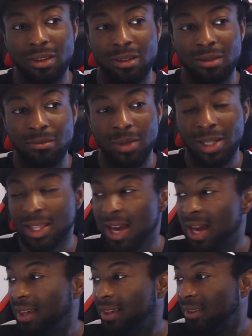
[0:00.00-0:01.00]
But then
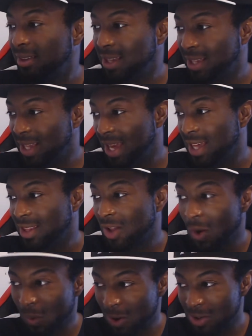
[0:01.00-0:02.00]
as the days
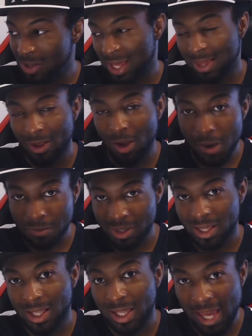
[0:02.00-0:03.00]
go on, and as they
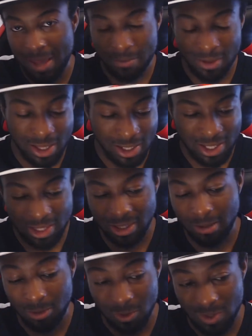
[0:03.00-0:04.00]
update the game, it'll end
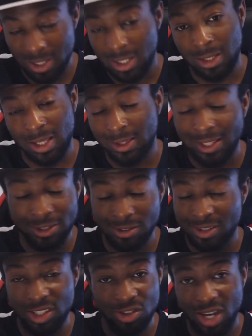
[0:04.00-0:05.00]
up ruining it. That's just
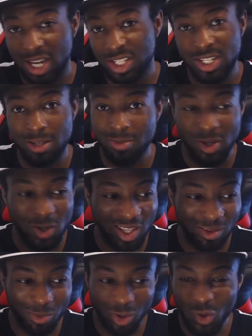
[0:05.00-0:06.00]
the tragedy
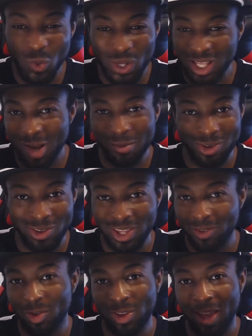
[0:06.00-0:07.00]
when it comes to
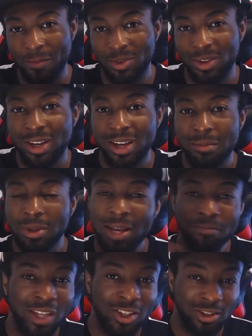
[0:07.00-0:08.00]
Xenoverse games. But yeah,
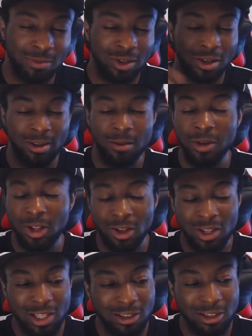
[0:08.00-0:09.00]
that's just my thoughts and opinion on it.